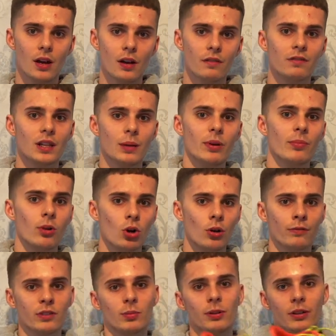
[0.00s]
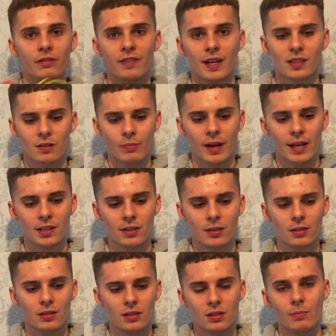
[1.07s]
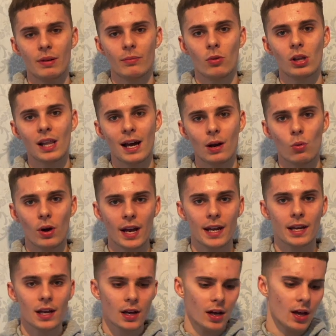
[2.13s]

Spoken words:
feel a bit more comfortable at the faster paces, is a bit more lightweight.